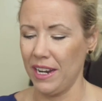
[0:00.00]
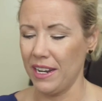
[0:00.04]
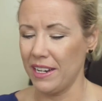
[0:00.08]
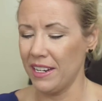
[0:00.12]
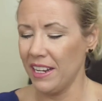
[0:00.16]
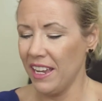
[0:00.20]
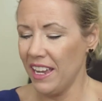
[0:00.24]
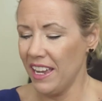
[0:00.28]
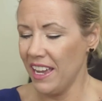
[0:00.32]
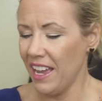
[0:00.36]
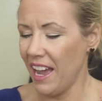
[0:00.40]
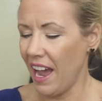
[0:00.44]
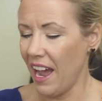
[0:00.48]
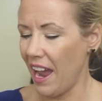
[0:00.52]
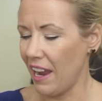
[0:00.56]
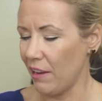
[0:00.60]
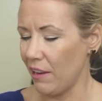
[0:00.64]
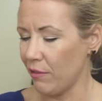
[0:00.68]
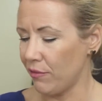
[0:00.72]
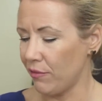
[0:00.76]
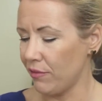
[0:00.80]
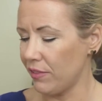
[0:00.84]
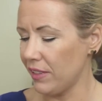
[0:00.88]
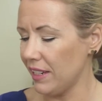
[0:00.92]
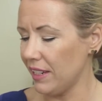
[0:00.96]
And
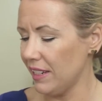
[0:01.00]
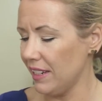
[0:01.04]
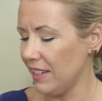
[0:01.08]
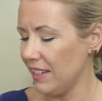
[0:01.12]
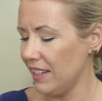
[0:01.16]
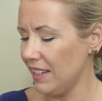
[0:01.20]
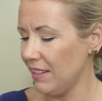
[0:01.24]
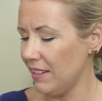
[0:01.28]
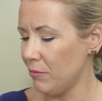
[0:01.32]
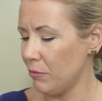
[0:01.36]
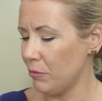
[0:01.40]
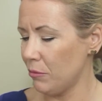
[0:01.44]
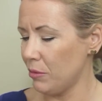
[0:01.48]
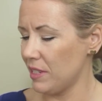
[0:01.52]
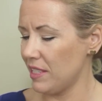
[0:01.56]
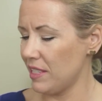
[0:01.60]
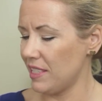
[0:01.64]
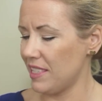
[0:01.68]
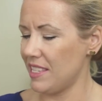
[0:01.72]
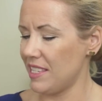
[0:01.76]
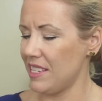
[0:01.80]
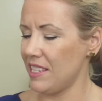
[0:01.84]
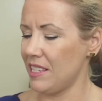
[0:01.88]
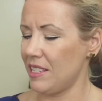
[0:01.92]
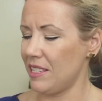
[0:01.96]
I feel
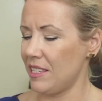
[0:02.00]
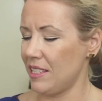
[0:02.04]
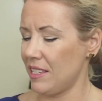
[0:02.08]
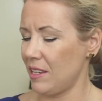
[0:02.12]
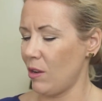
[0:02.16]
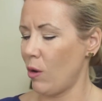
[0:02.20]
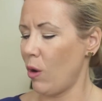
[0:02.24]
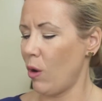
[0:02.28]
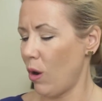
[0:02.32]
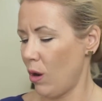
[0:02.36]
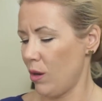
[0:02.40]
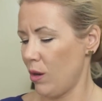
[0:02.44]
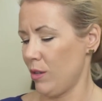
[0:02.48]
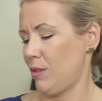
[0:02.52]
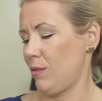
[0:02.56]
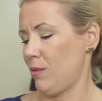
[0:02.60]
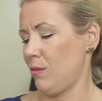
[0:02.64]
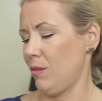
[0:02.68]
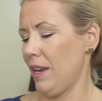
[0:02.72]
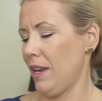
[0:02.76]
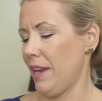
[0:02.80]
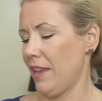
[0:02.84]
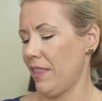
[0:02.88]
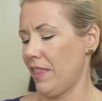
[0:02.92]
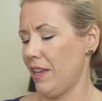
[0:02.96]
with this
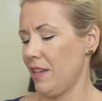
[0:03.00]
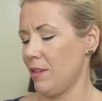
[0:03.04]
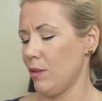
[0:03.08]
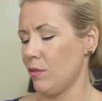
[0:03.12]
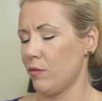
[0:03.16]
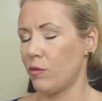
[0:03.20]
also like that.